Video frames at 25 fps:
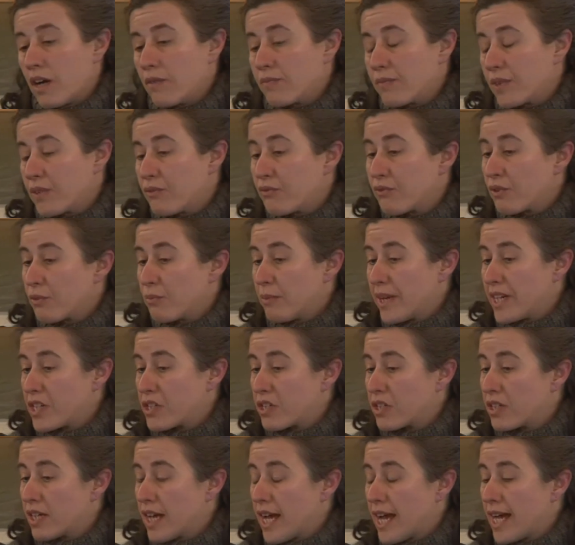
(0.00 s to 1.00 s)

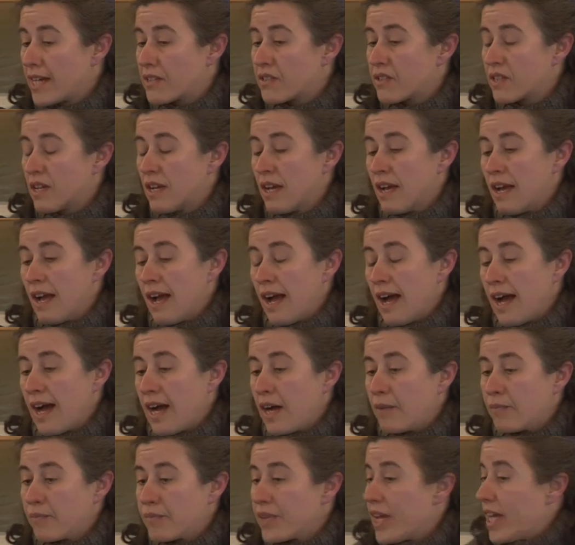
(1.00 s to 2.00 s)
information has
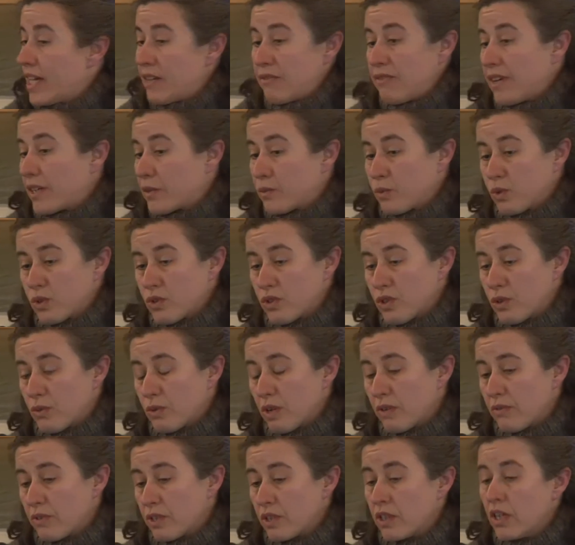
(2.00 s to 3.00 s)
an effect
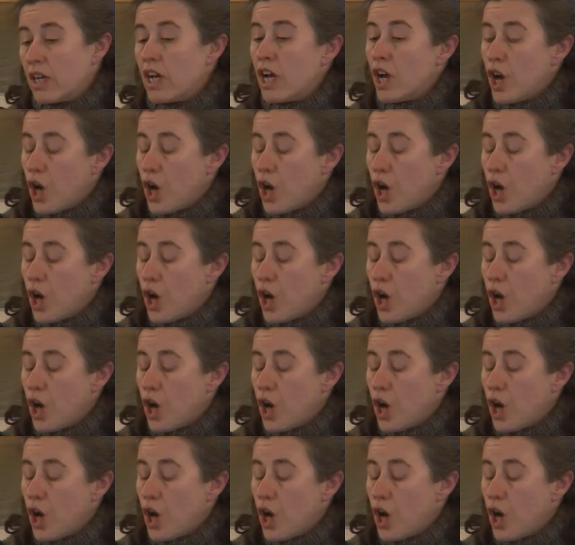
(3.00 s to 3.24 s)
whatsoever.